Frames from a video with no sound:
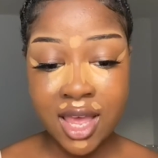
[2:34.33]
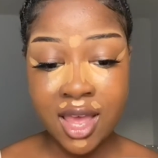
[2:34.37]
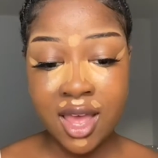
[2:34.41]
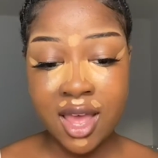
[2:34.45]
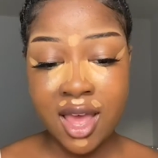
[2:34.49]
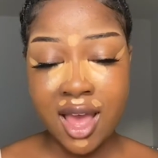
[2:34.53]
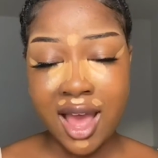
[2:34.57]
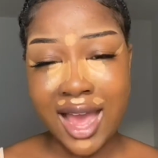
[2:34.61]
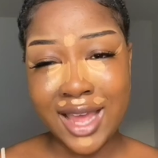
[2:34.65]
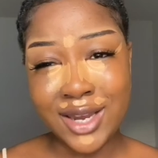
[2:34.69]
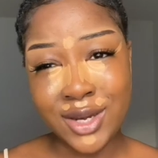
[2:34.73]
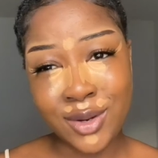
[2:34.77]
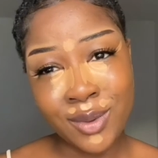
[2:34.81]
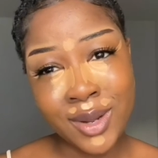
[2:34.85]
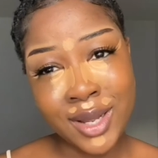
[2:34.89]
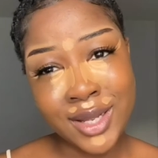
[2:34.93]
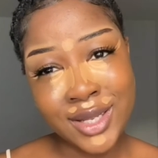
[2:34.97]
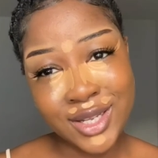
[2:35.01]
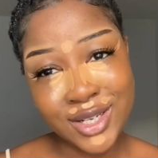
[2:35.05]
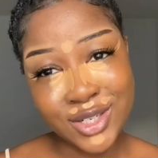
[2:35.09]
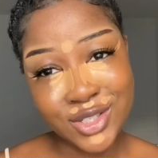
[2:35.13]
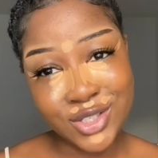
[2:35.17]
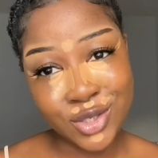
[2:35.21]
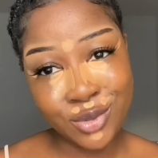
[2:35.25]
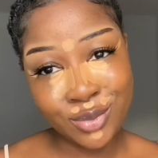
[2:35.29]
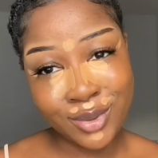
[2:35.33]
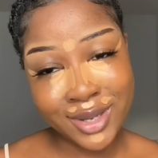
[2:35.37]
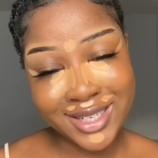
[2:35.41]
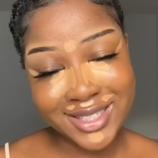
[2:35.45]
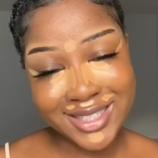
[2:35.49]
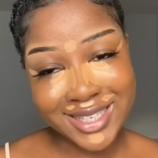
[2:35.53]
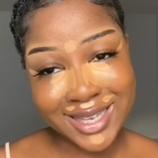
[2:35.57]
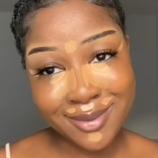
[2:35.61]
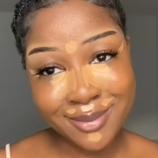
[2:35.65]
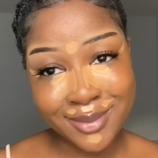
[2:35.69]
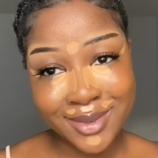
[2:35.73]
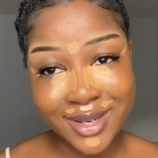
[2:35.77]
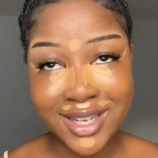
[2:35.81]
I know I usually wait 10
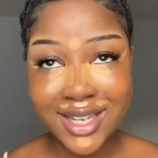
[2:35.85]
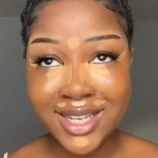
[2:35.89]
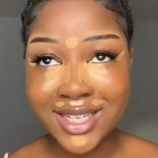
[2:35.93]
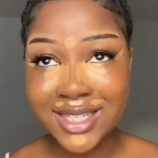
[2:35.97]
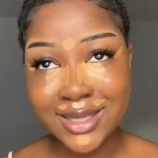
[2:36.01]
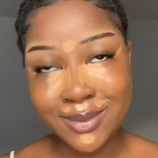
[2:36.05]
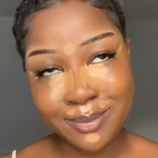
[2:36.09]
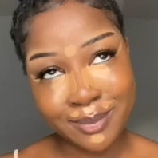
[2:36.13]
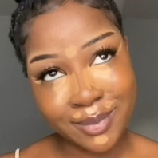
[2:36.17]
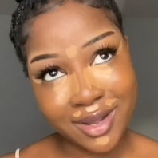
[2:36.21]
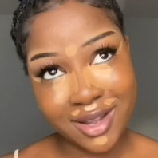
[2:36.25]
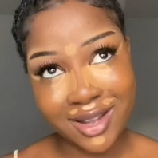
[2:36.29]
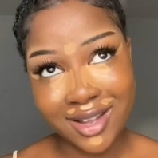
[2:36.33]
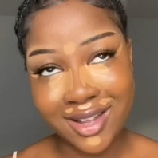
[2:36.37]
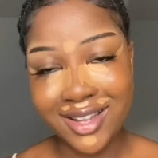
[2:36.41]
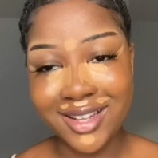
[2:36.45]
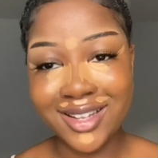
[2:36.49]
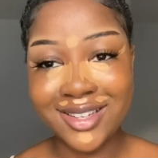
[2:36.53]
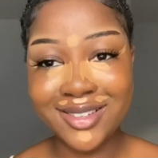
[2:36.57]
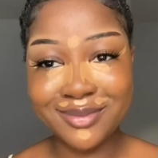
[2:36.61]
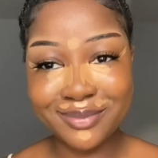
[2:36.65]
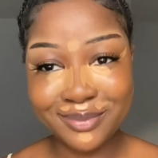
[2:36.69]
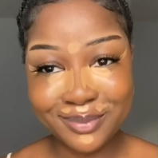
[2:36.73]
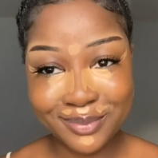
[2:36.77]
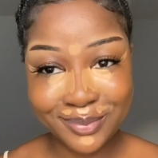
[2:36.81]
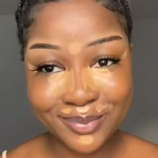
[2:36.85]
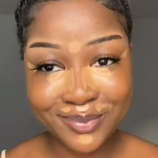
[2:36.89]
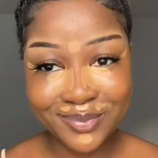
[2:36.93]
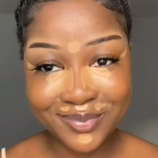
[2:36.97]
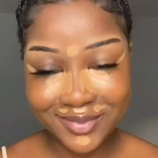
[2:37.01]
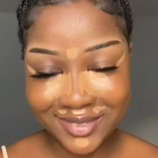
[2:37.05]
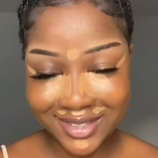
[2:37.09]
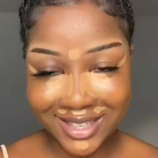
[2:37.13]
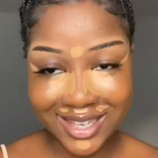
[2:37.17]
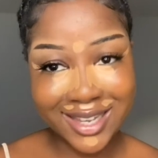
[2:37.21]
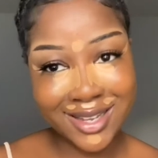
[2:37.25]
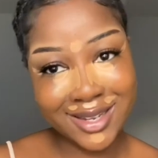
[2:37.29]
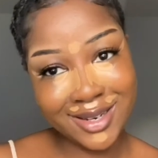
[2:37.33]
minutes, but
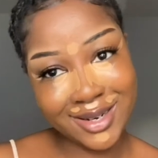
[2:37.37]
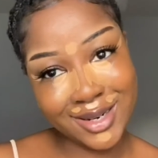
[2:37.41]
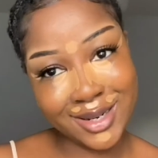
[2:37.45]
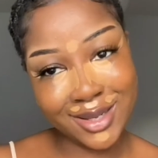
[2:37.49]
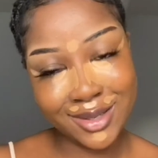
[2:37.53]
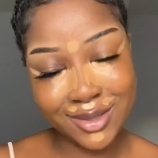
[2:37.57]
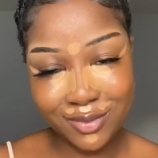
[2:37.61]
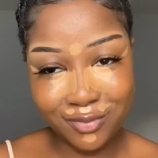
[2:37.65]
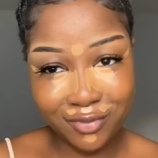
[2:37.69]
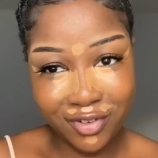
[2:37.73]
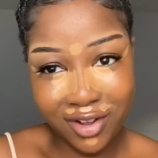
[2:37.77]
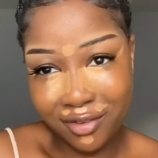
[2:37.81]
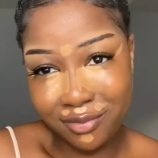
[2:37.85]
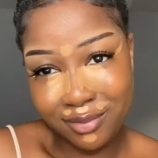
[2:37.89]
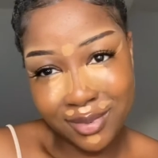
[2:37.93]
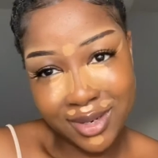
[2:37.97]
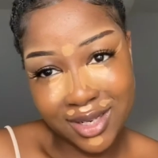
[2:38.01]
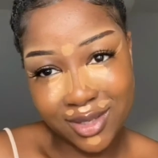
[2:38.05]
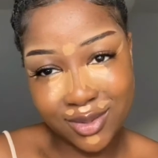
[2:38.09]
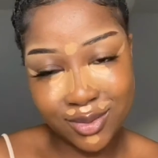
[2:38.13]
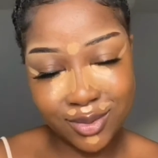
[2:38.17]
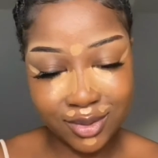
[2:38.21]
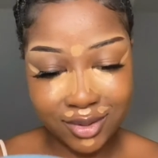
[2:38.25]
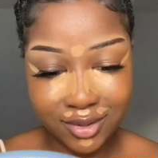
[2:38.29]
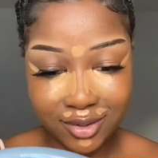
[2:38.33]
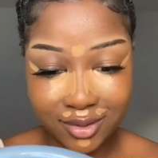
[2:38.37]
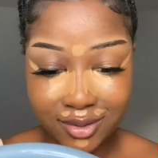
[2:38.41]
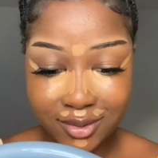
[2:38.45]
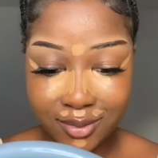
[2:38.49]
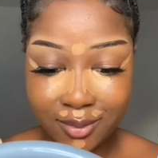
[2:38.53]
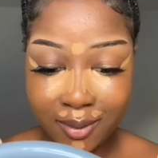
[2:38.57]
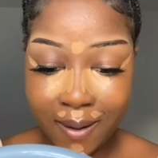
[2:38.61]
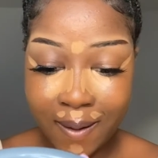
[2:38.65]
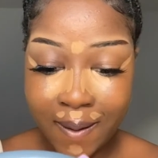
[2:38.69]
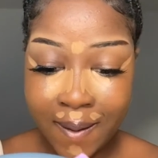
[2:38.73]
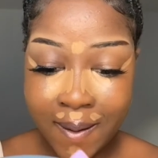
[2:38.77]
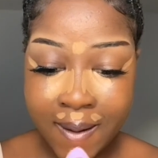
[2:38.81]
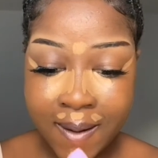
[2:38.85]
yeah, 5 minutes will do as well.